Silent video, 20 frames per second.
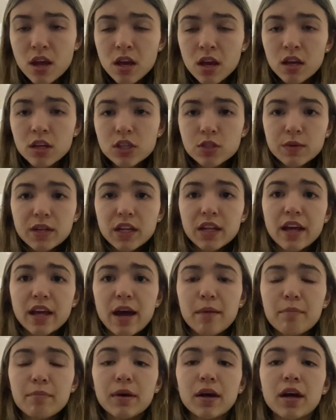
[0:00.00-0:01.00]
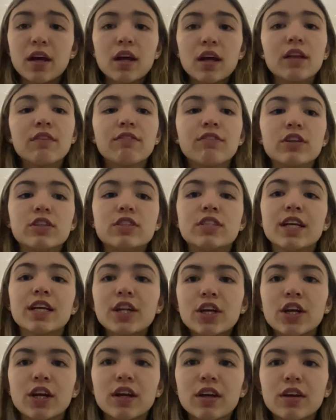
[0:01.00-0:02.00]
so we did that. But for
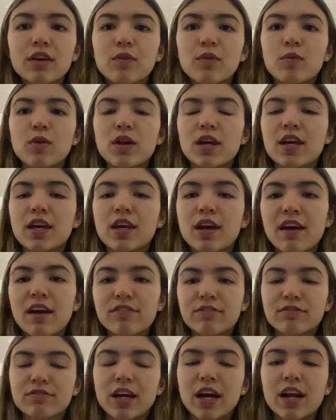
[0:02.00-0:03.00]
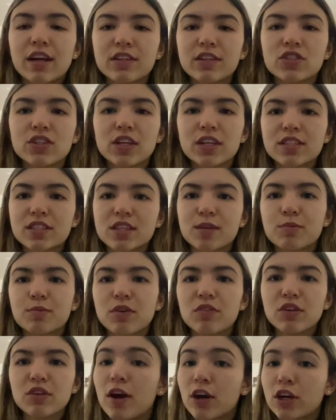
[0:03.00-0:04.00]
dinner, I've kind of just like skipped
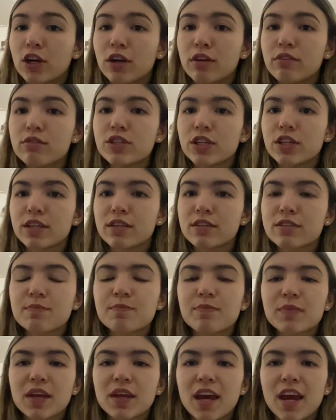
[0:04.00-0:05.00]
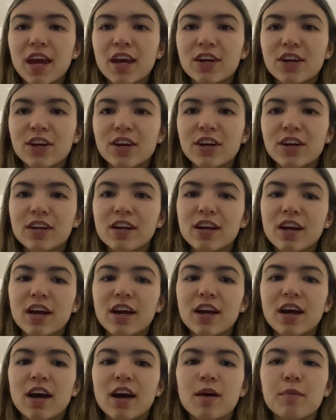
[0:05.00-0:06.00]
over the coaches, catered
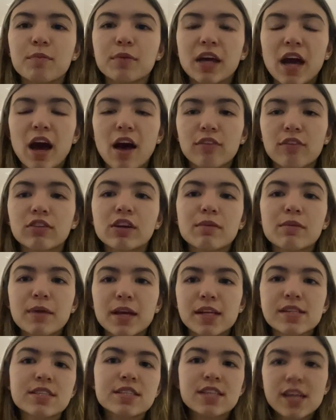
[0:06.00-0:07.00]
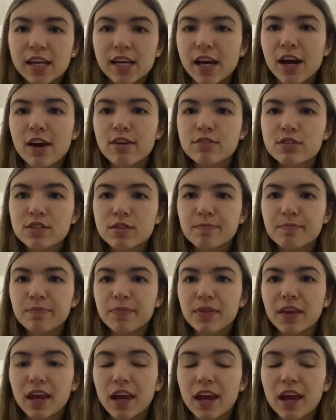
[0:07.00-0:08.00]
Calvary Man Steakhouse,
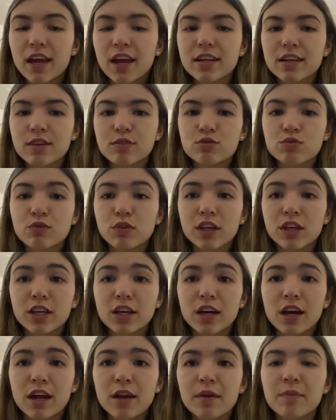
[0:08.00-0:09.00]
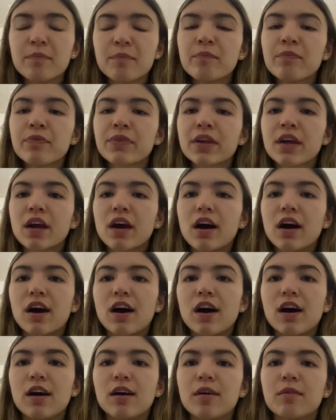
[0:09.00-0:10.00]
and it was really good.
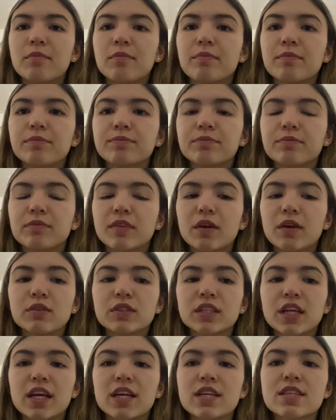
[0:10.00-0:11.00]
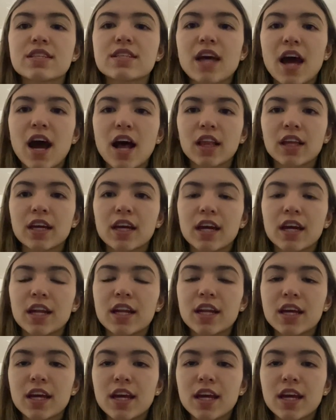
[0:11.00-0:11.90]
There was like salad,